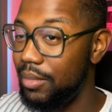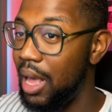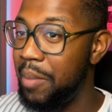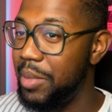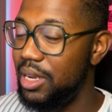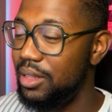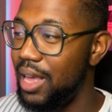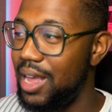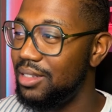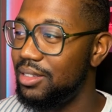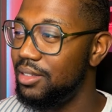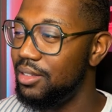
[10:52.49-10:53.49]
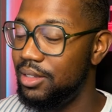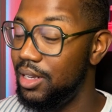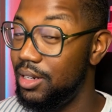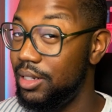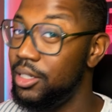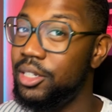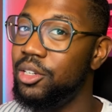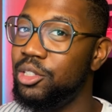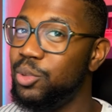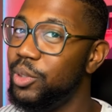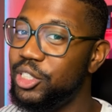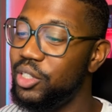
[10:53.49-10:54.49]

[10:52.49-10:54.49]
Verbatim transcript: I mean, that's the Nintendo Switch.